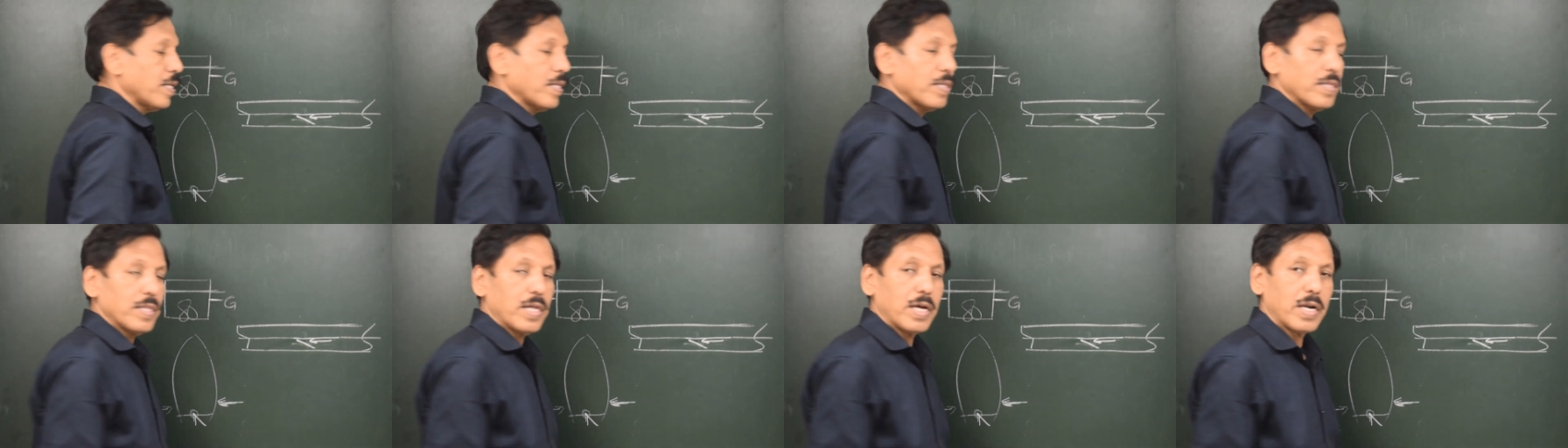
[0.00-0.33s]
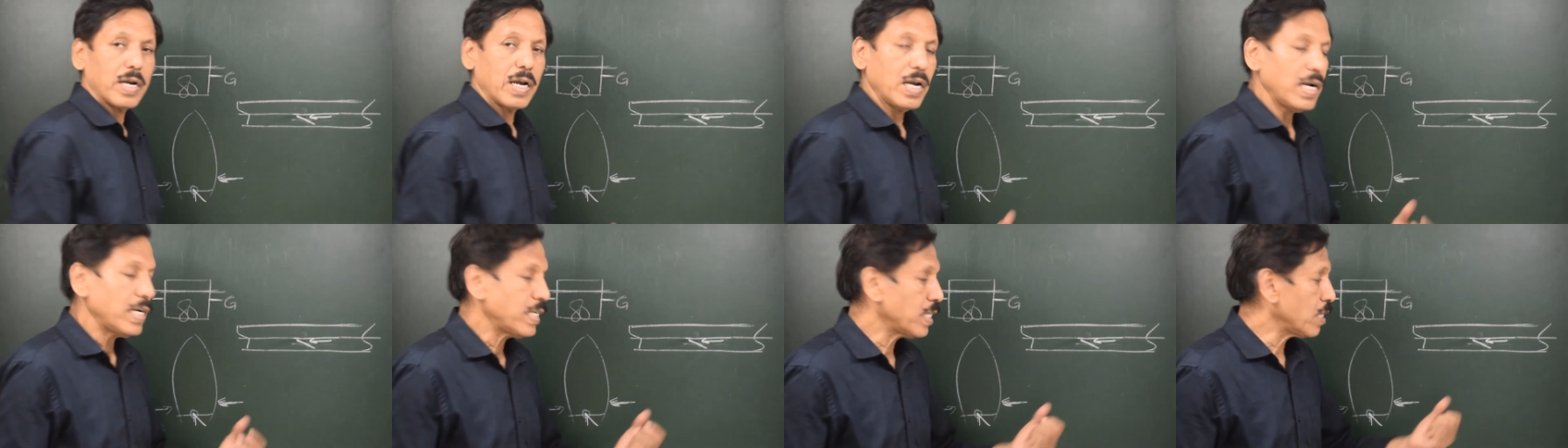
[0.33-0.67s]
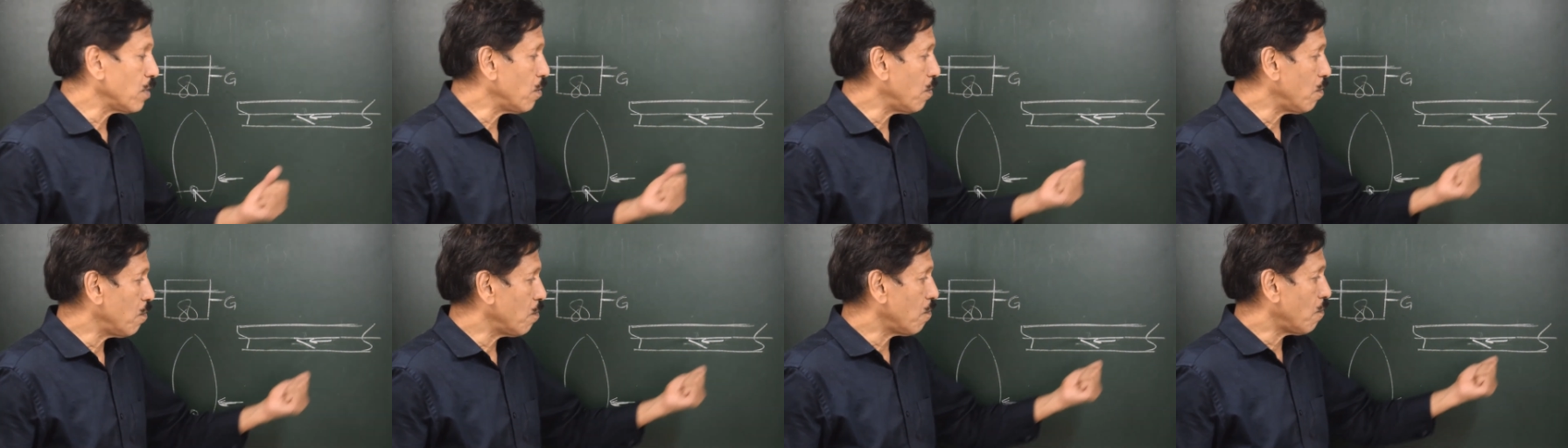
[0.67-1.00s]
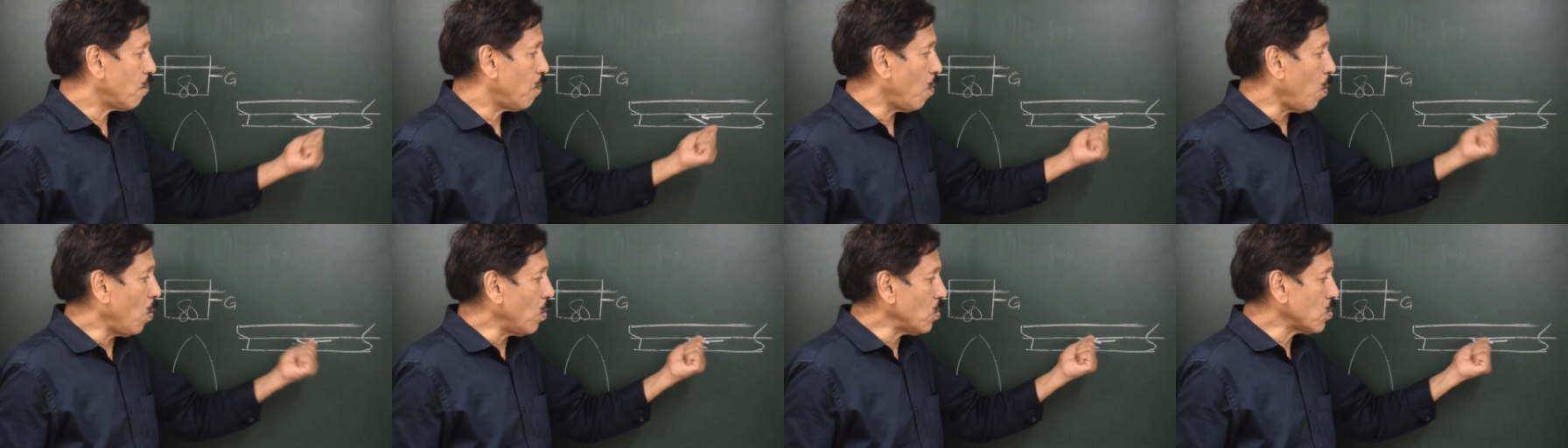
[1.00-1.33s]
the relative
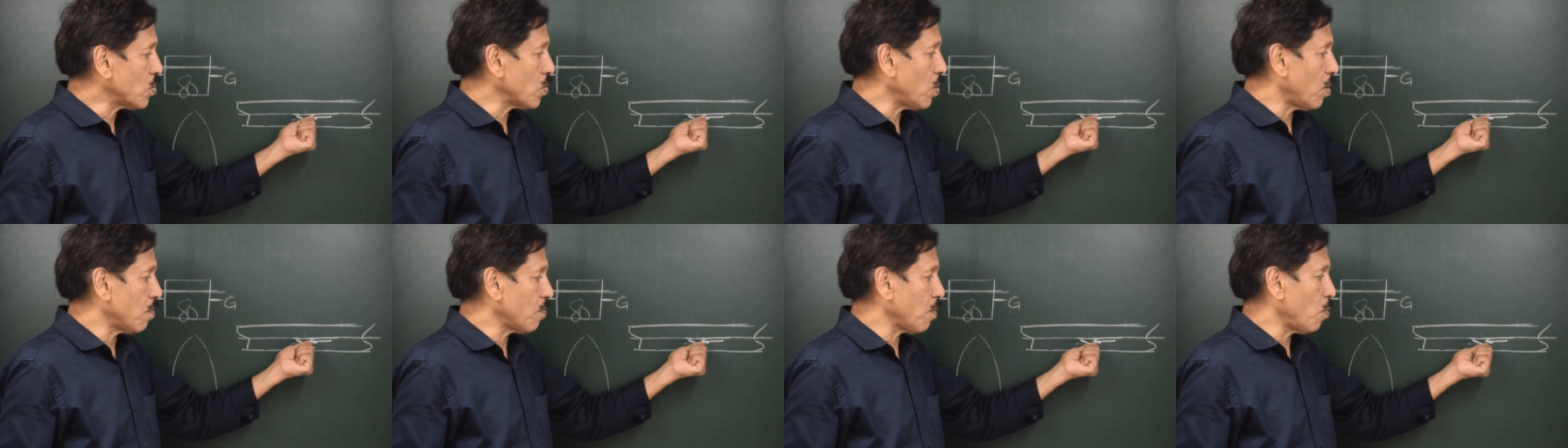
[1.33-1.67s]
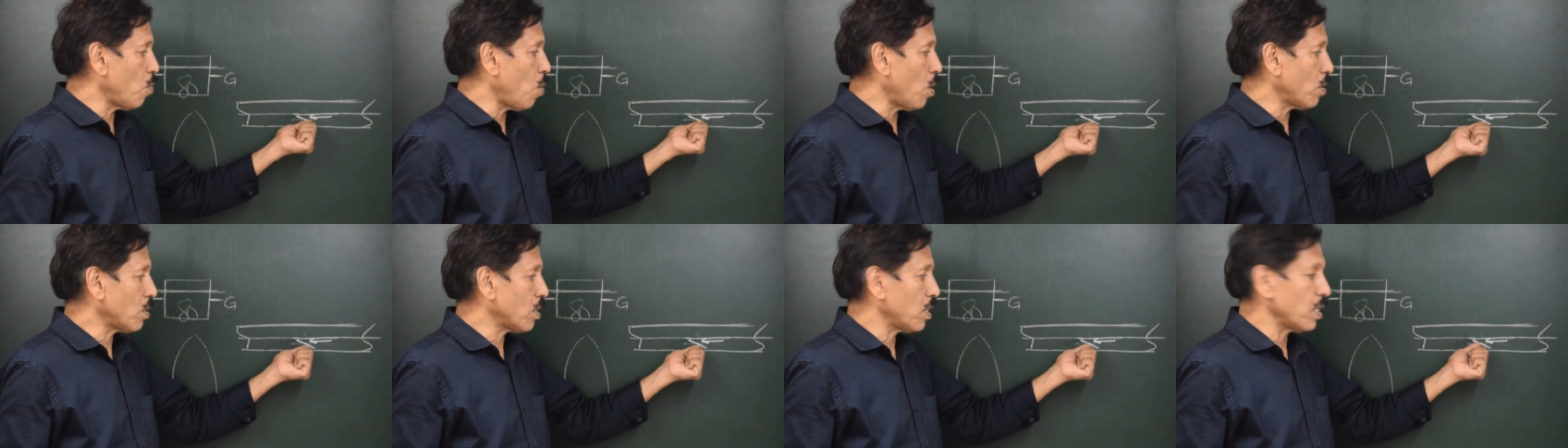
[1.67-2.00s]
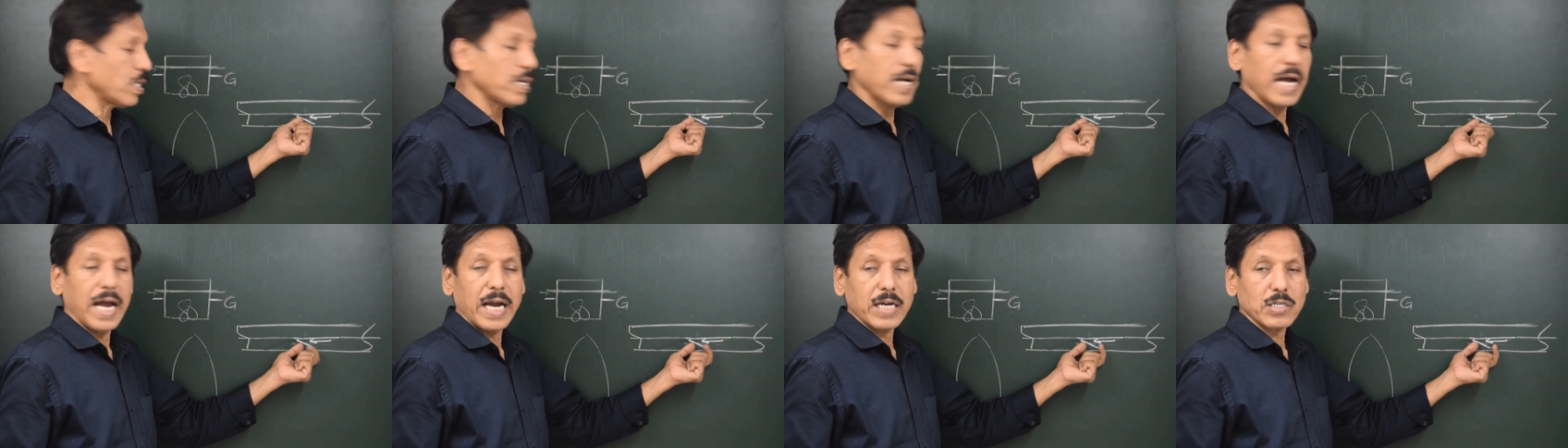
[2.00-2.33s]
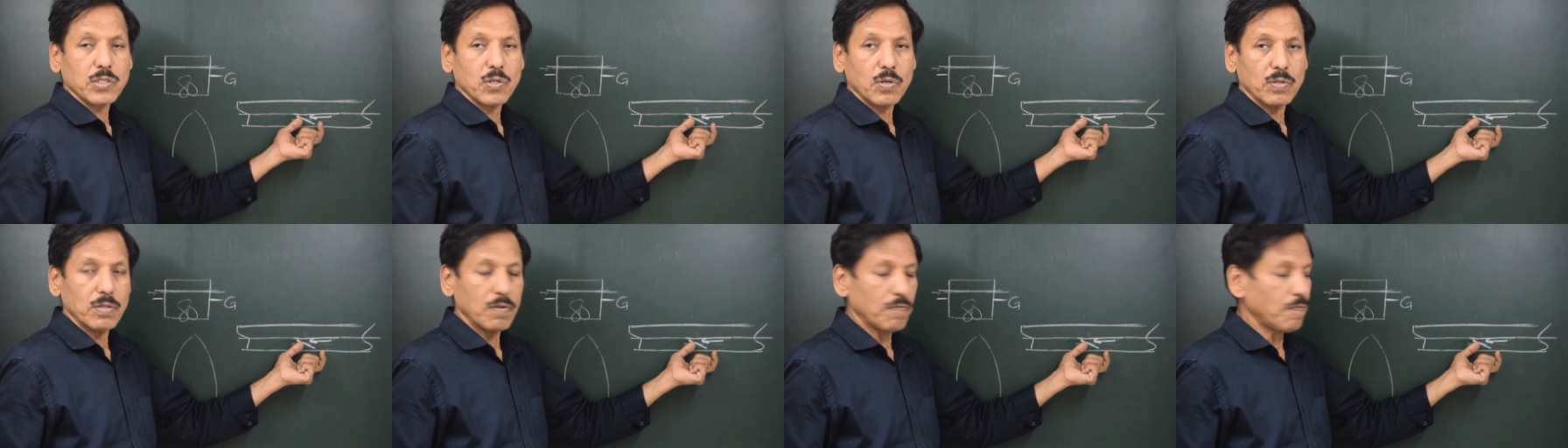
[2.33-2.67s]
force of the water
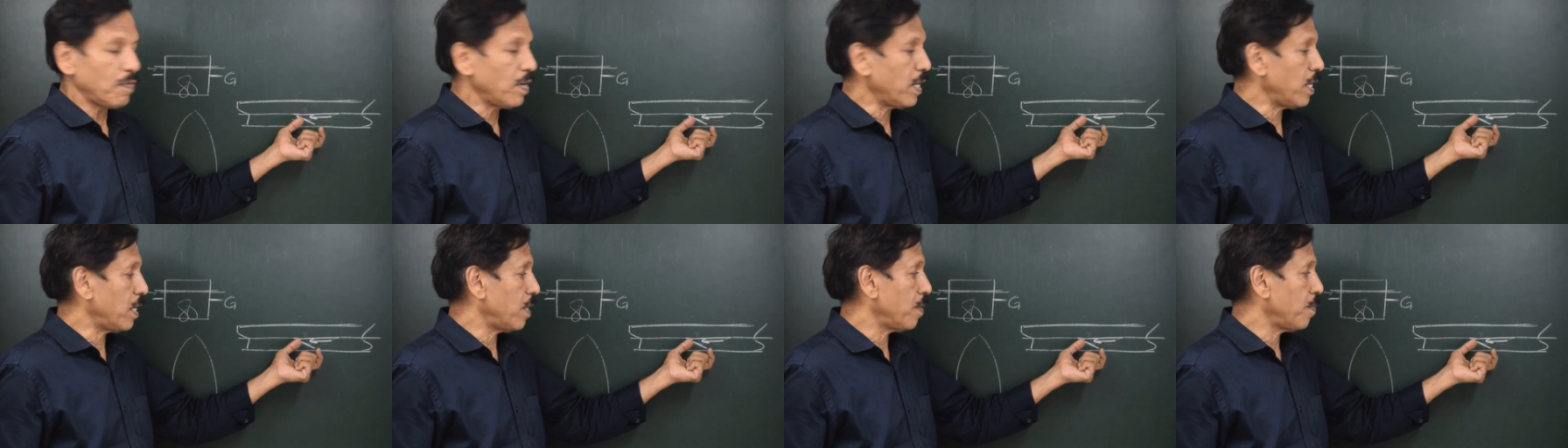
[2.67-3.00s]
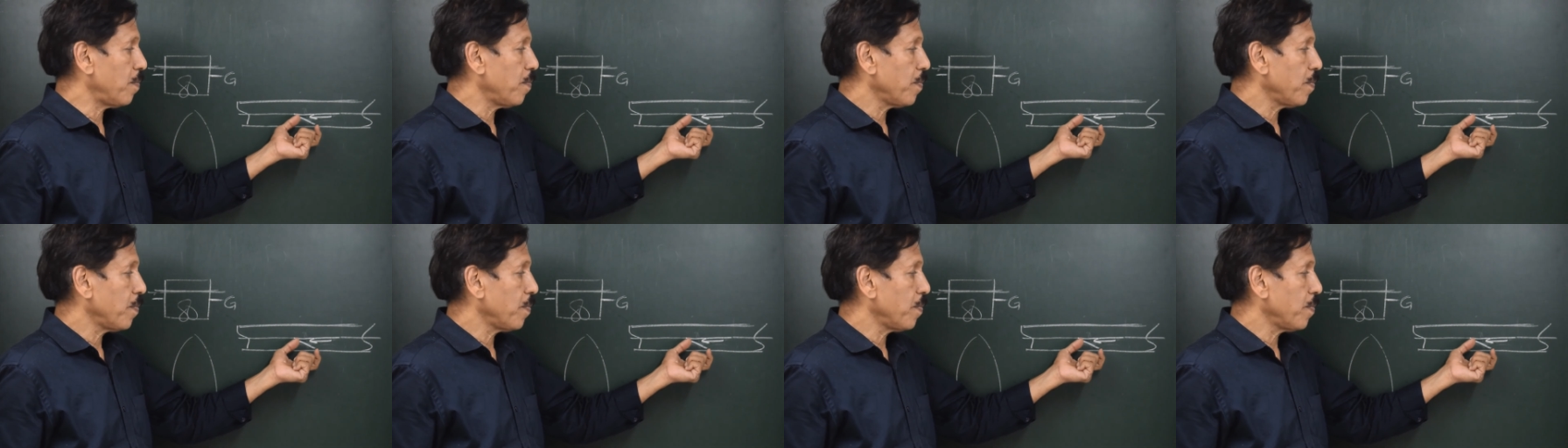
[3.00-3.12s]
acts on the fin,